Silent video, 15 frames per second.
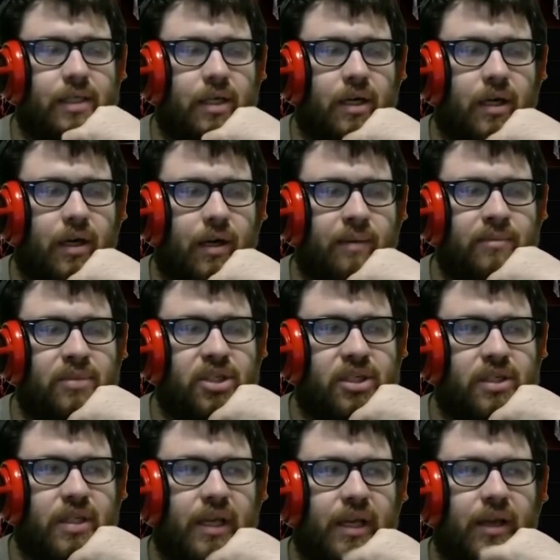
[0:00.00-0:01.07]
I'm
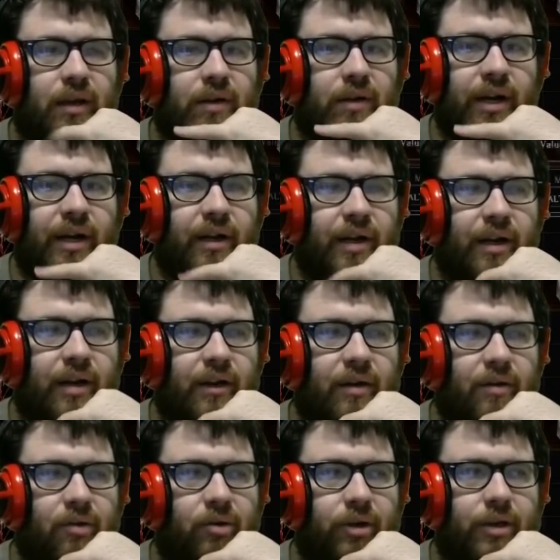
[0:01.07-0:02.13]
just thinking right here, real
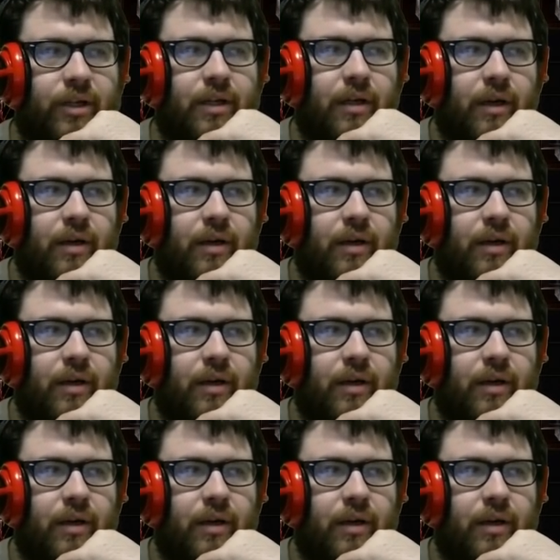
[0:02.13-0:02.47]
quick,